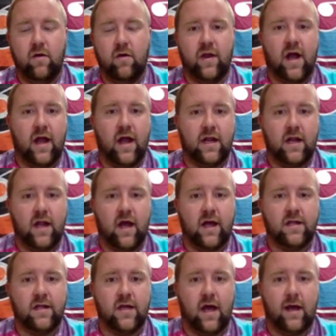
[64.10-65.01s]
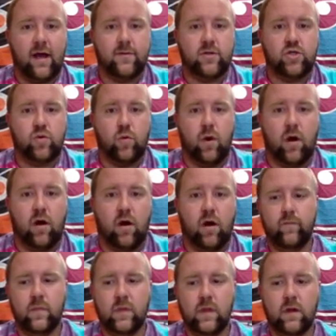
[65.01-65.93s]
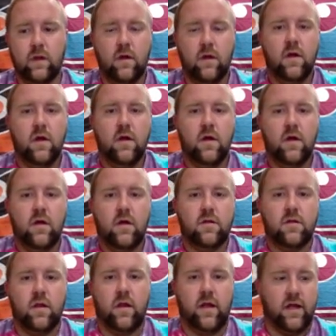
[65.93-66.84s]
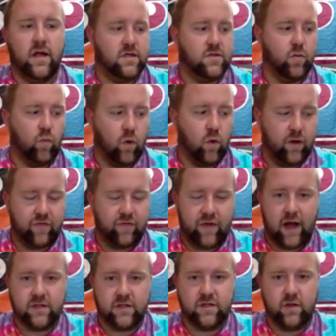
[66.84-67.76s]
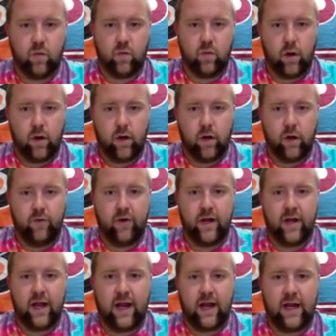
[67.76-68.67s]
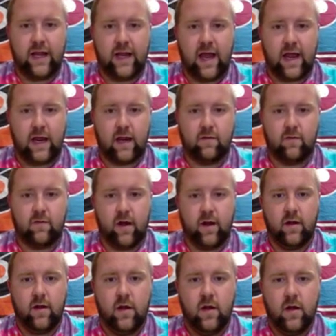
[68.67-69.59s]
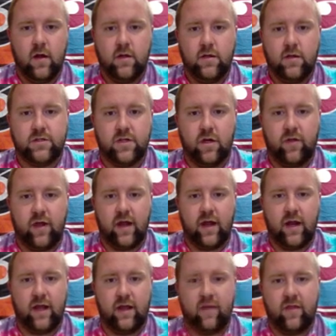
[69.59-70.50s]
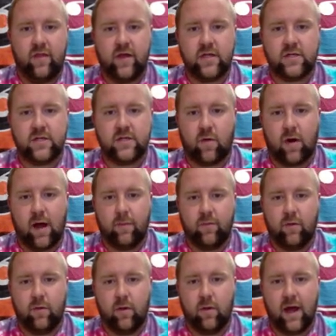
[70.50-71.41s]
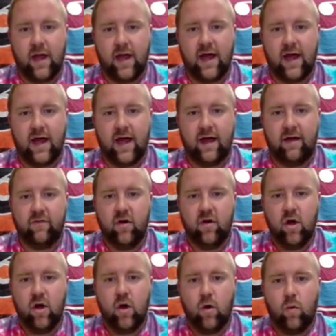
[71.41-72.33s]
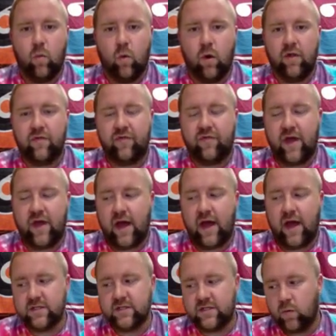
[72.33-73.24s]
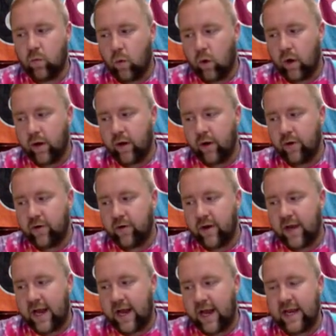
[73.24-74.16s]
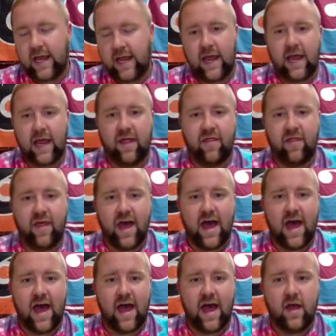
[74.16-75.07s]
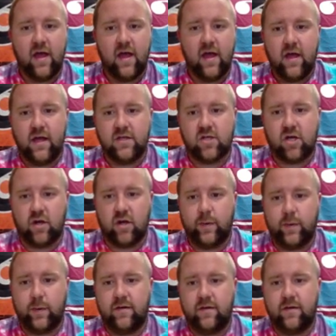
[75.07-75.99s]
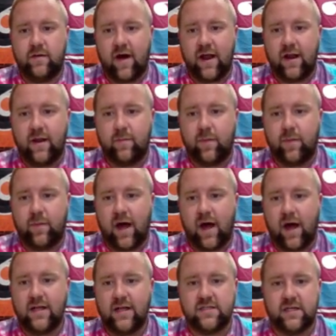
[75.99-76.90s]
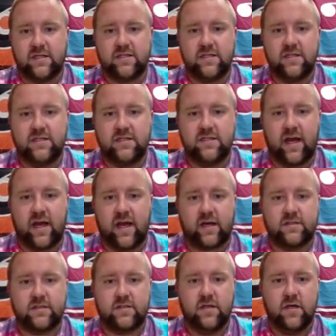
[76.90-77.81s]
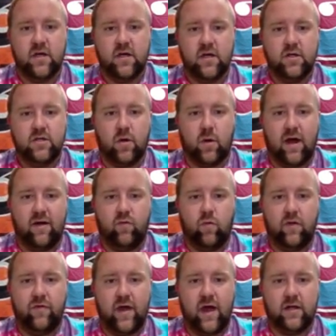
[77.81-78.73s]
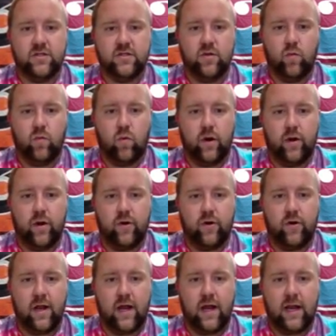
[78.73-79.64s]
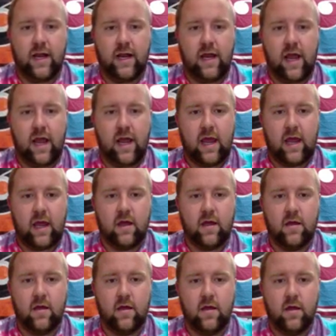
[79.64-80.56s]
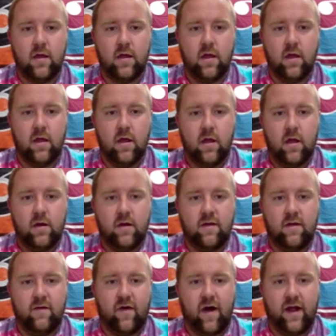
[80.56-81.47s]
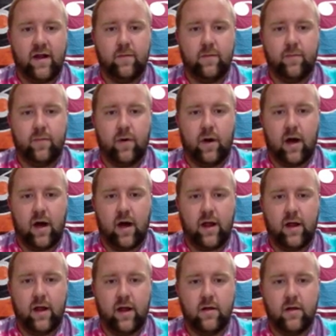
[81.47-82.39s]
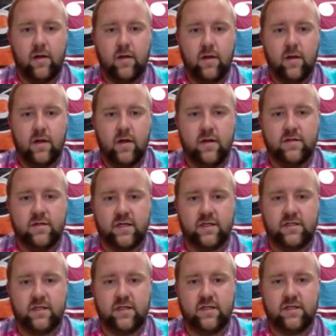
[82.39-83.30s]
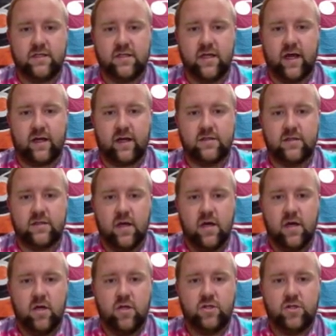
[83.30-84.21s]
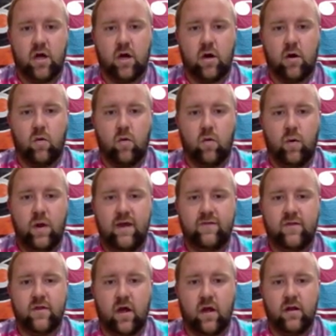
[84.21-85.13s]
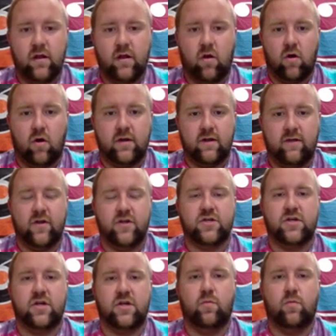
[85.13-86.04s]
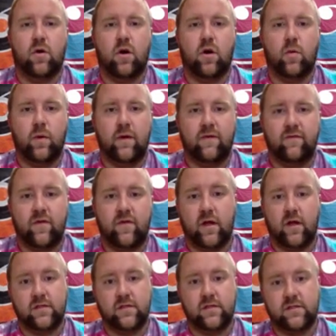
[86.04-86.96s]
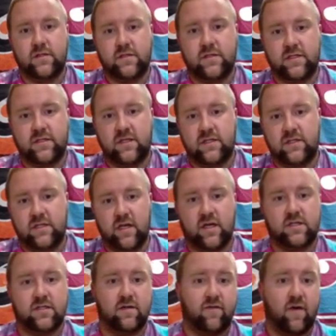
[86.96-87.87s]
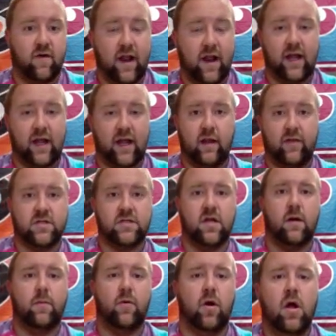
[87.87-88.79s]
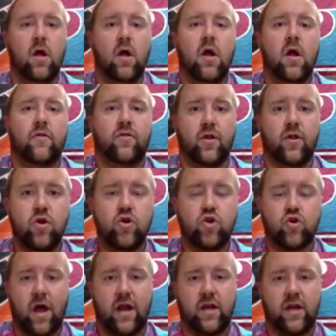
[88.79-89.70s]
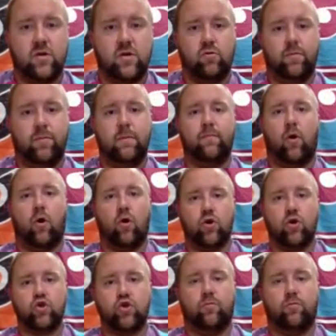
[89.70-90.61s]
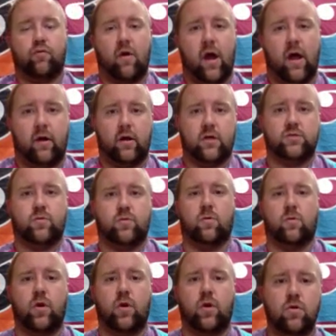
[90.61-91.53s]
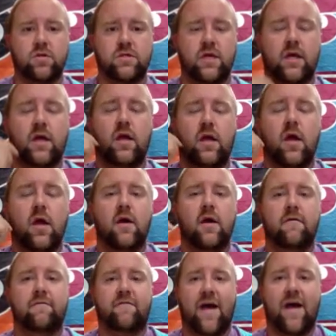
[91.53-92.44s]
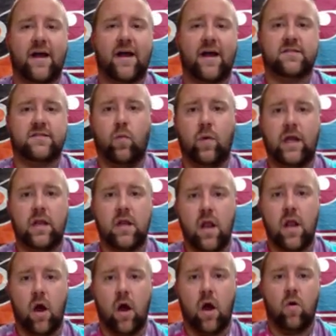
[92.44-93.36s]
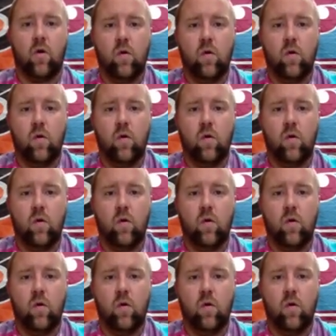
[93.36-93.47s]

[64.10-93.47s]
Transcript: 99 times 12 is 1,188, right? So then in this problem, I have 1,188, and that is going to be divided by 66. So I have 1,188 divided by 66. So we've done long division where we've done 66 dividing into this number. The new strategy would be partial products, where we're using facts that we know